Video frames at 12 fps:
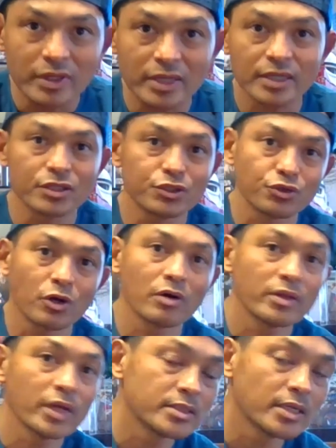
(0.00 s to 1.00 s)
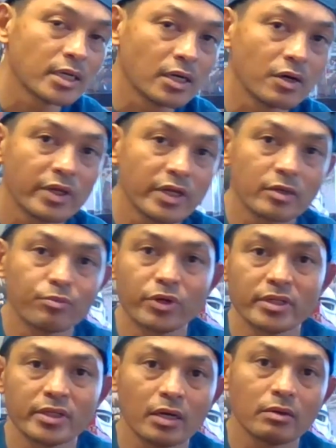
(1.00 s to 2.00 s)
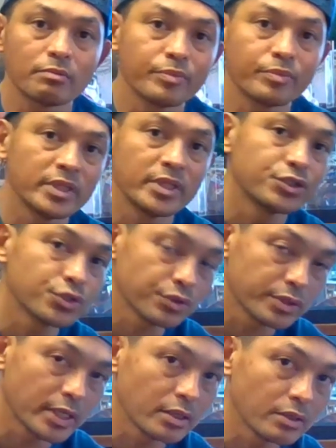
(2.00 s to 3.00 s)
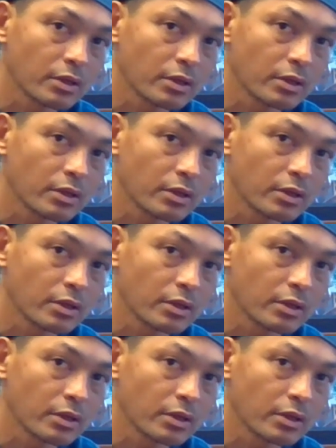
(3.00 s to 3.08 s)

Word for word: They can draw that down. They can bring that potential down.